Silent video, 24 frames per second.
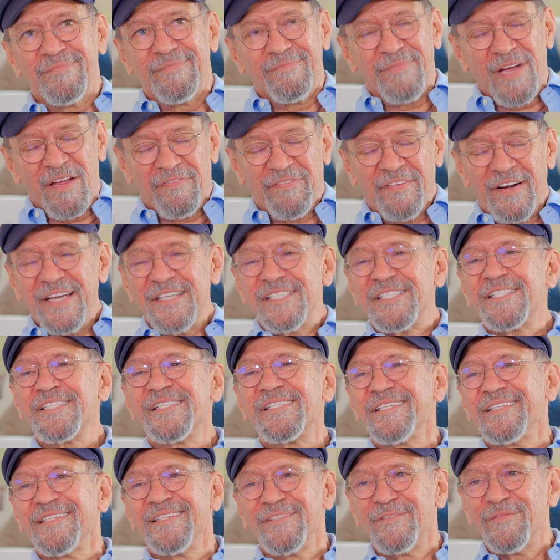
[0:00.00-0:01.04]
my
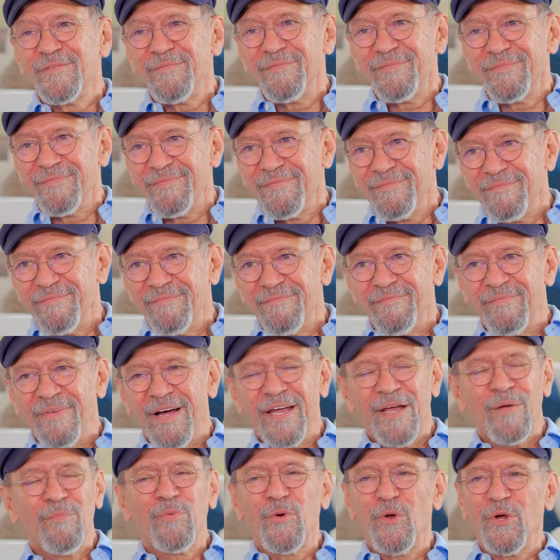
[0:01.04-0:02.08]
friends, my
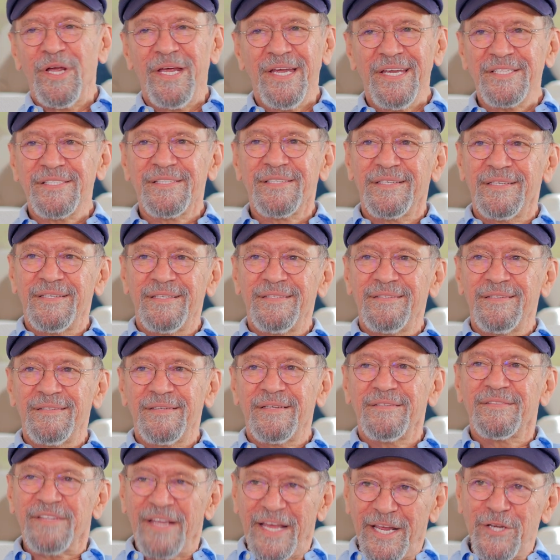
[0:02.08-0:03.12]
employees.
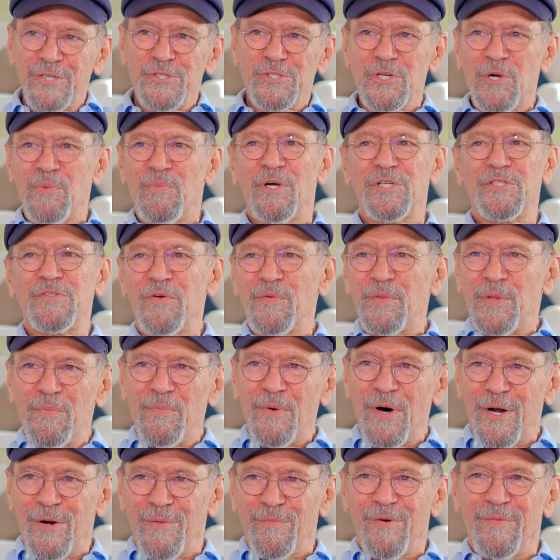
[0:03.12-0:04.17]
Thank you so much from the
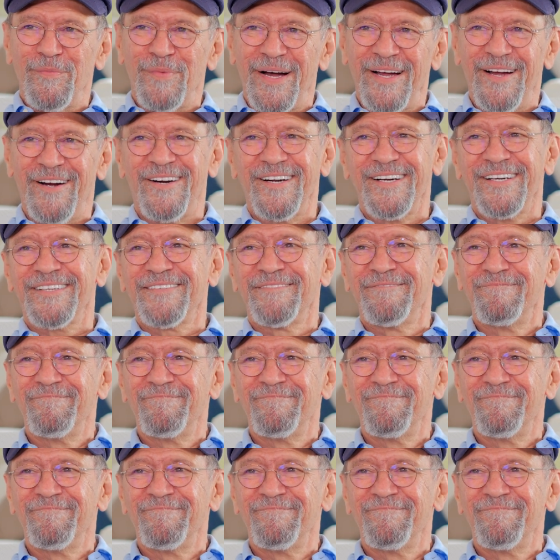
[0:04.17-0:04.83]
bottom of my heart.